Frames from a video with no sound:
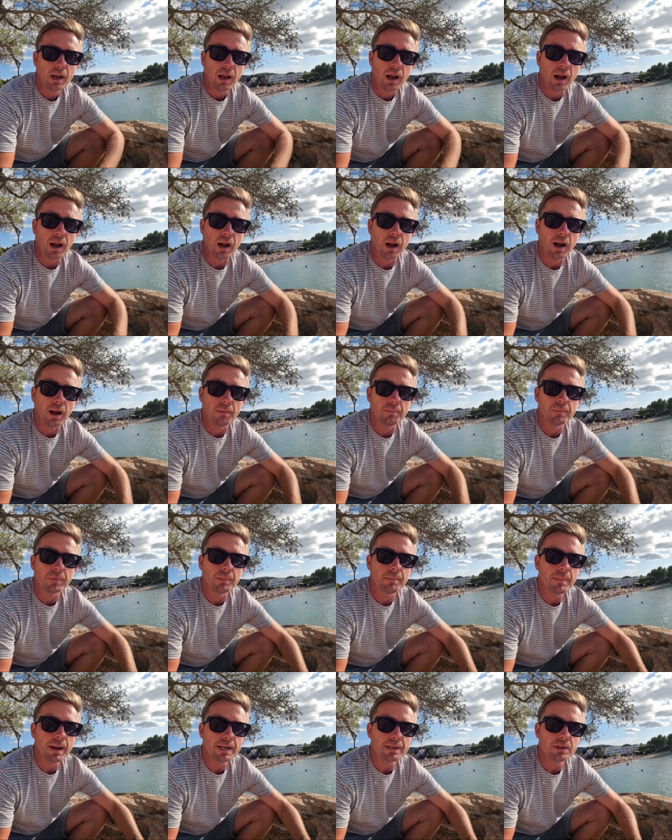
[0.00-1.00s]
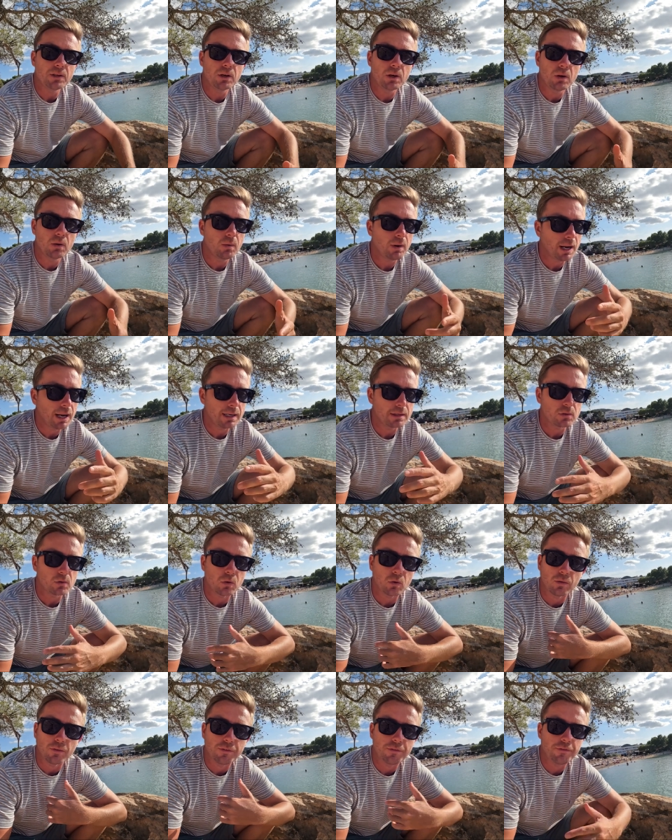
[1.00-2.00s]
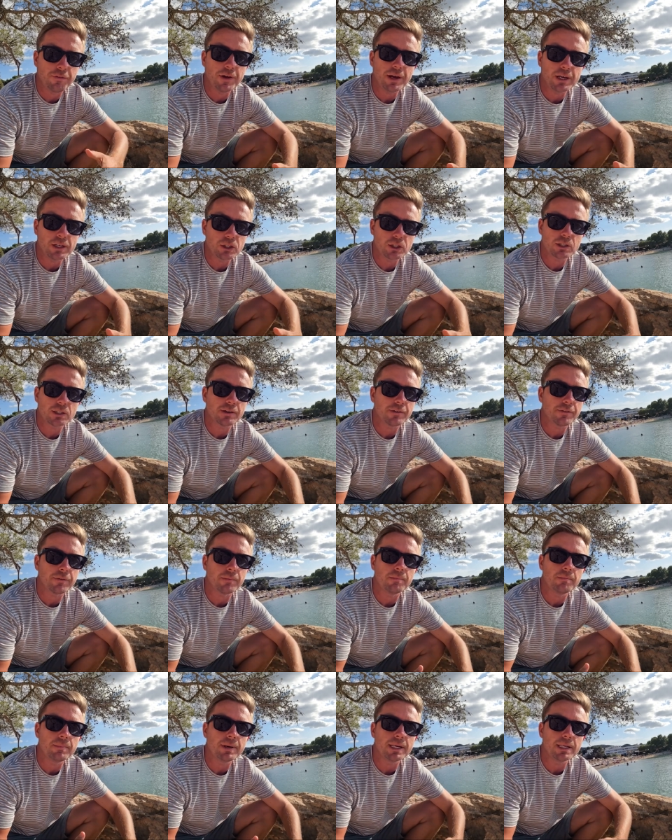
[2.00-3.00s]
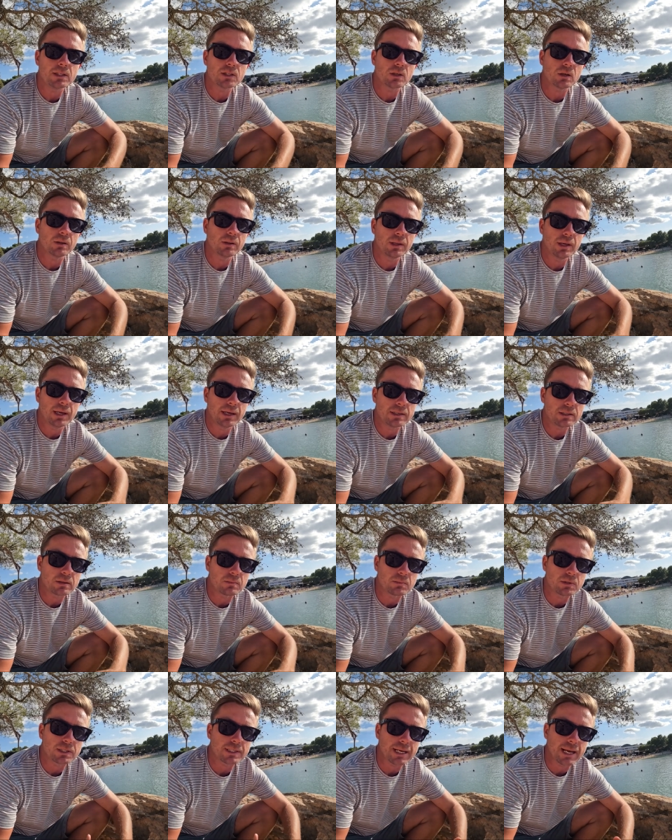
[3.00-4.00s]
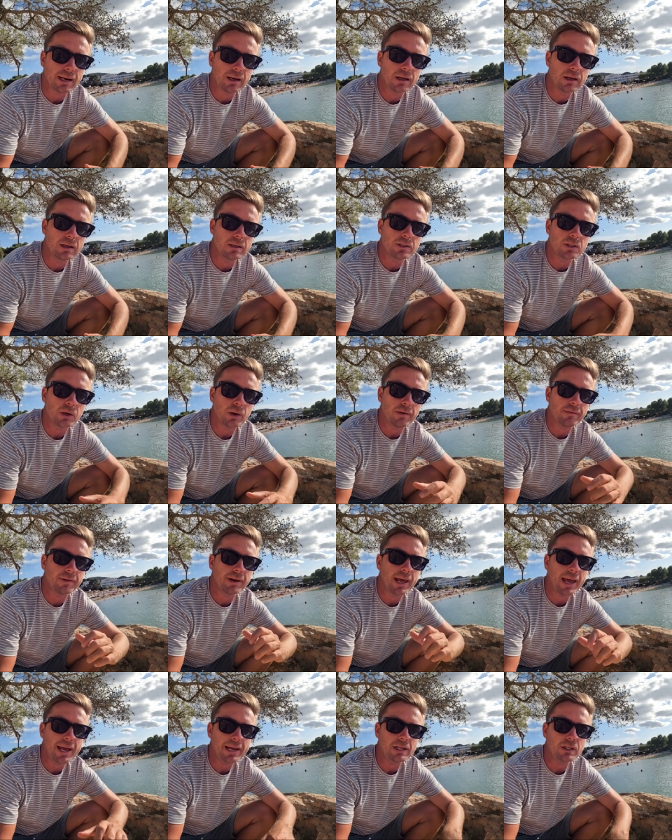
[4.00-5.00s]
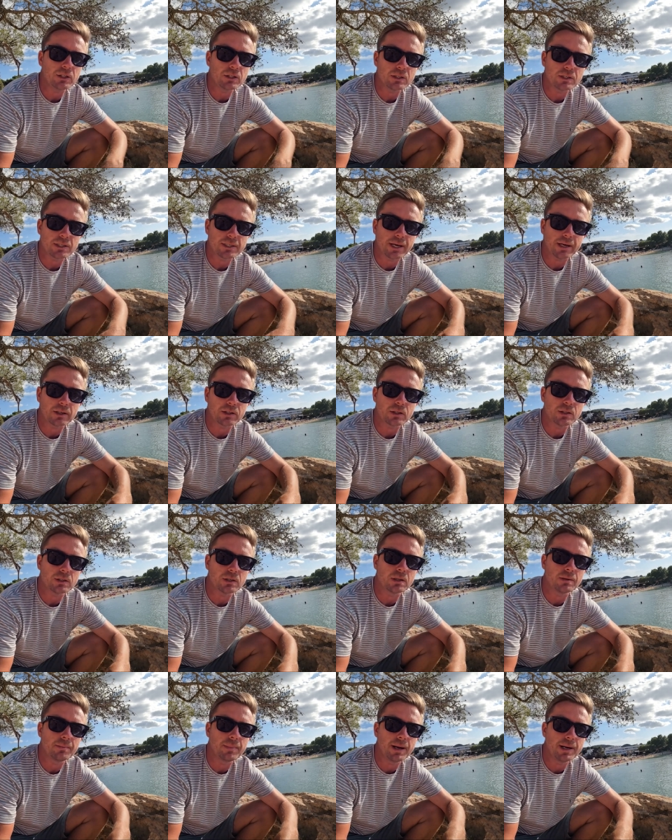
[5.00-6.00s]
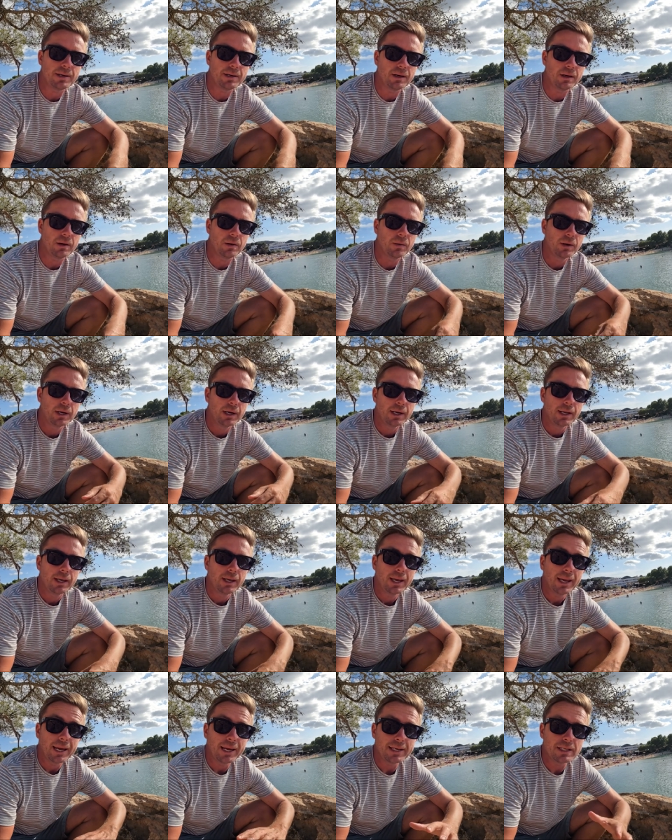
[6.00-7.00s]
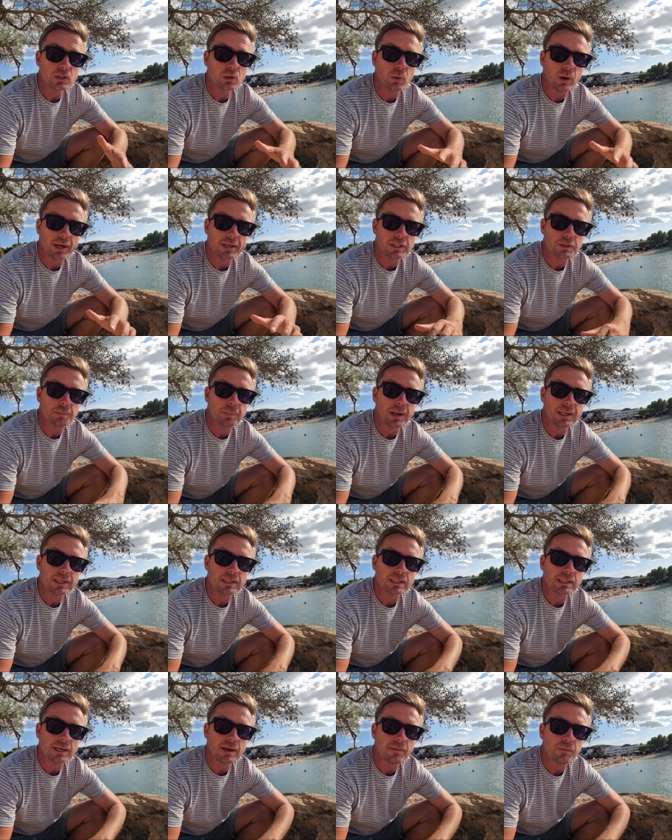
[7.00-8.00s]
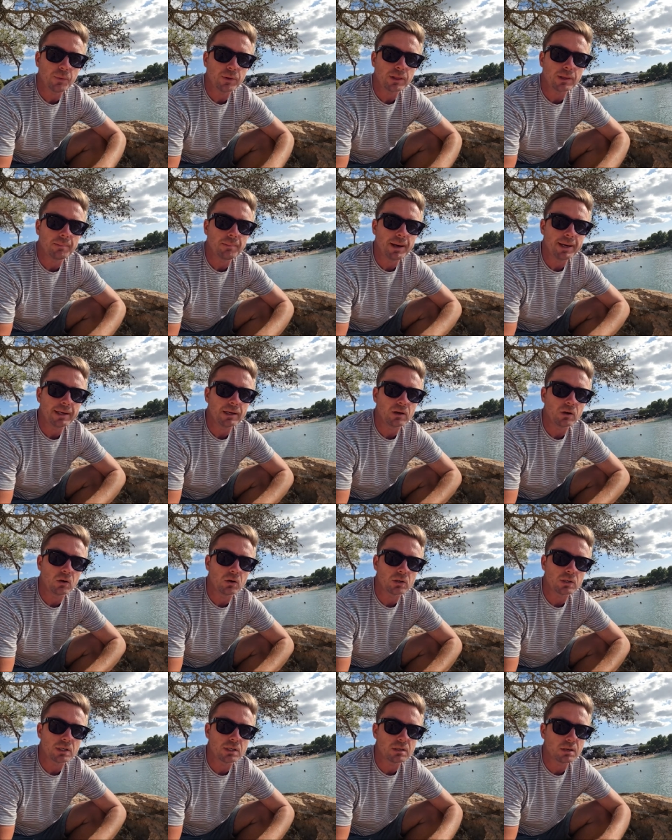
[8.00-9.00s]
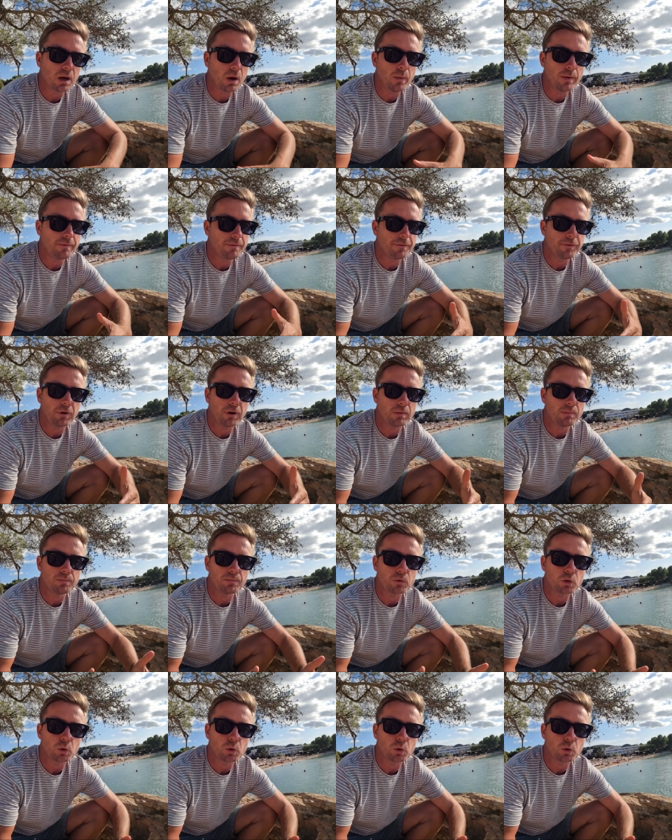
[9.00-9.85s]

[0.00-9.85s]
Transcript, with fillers: The menu has all fish, different meats on there, some salads. You have an Asian section to the menu. It is quite expensive, with the main courses going from